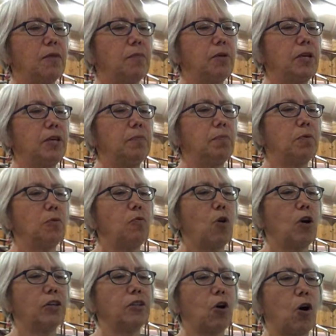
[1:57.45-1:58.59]
People
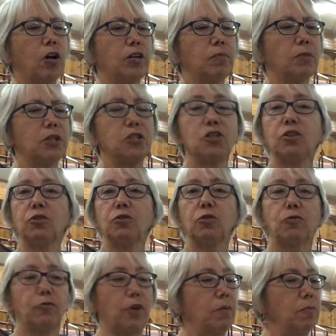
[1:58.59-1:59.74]
want autumn until
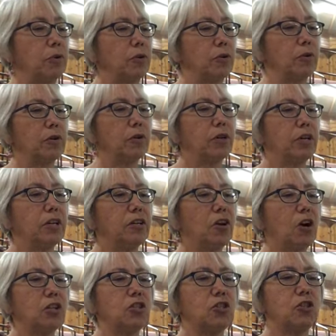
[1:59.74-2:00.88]
November.
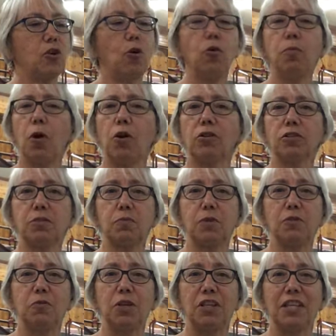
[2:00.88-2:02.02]
Not snowballs
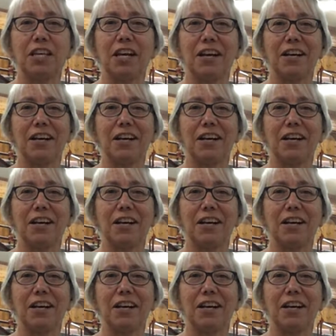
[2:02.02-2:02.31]
between the